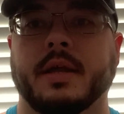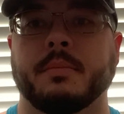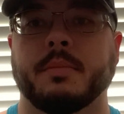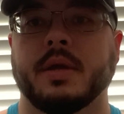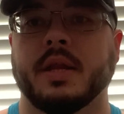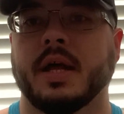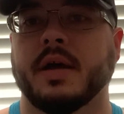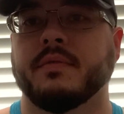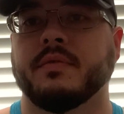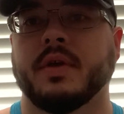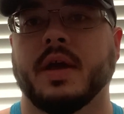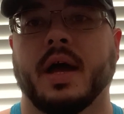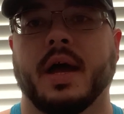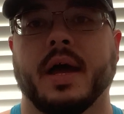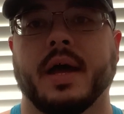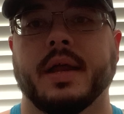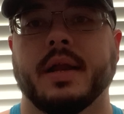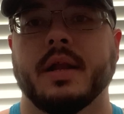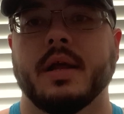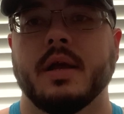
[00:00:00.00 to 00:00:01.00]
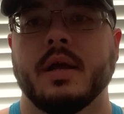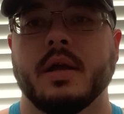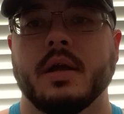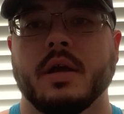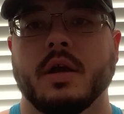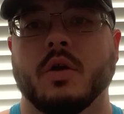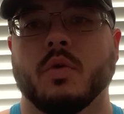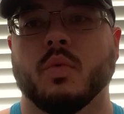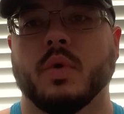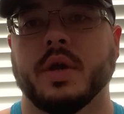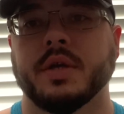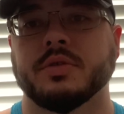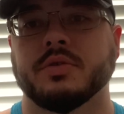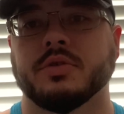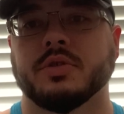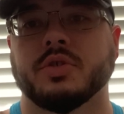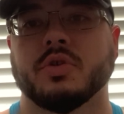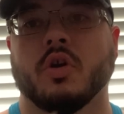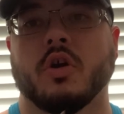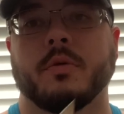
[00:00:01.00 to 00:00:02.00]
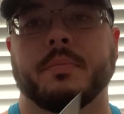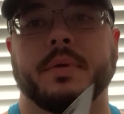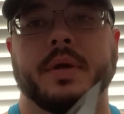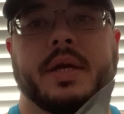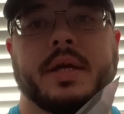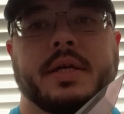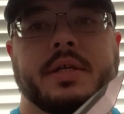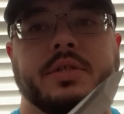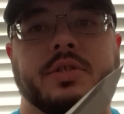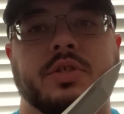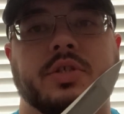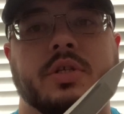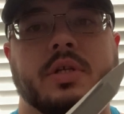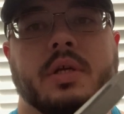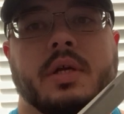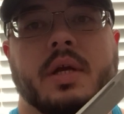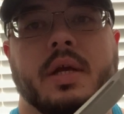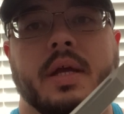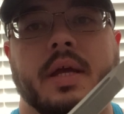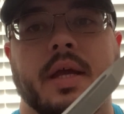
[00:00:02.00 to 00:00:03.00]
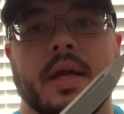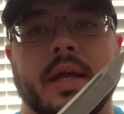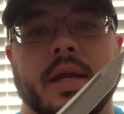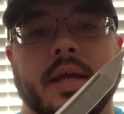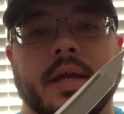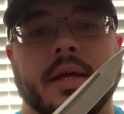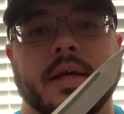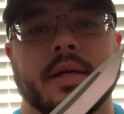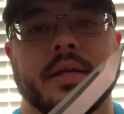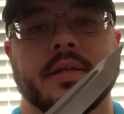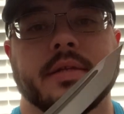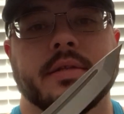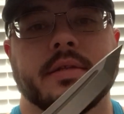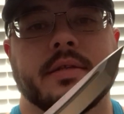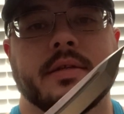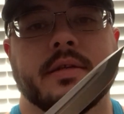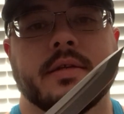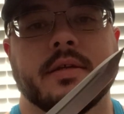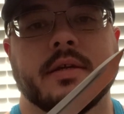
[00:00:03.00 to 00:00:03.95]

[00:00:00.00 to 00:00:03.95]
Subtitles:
I mean, I've got a razor sharp edge, and